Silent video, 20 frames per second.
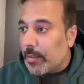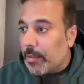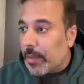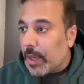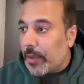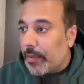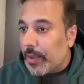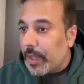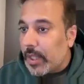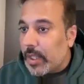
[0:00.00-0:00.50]

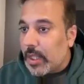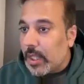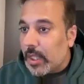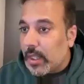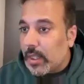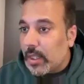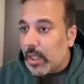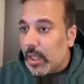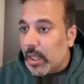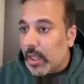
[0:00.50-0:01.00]
by
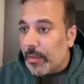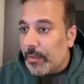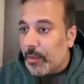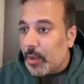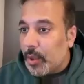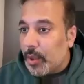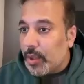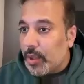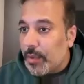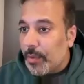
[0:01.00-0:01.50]
fixing
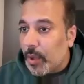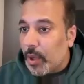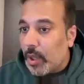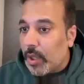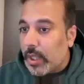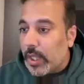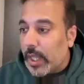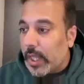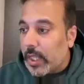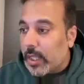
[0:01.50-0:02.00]
those
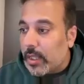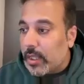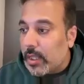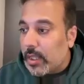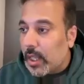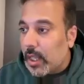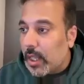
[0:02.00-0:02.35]
small things,